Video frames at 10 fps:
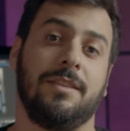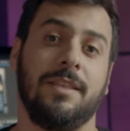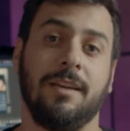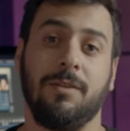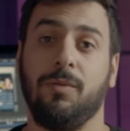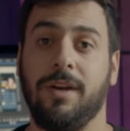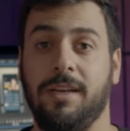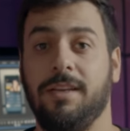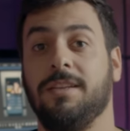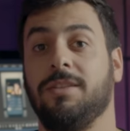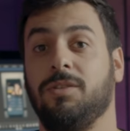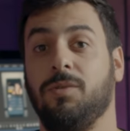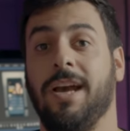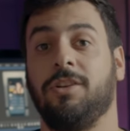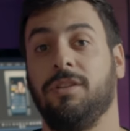the second way is
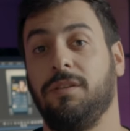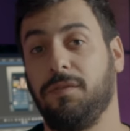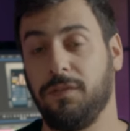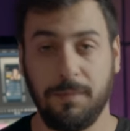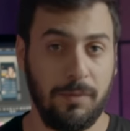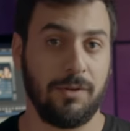to actually flip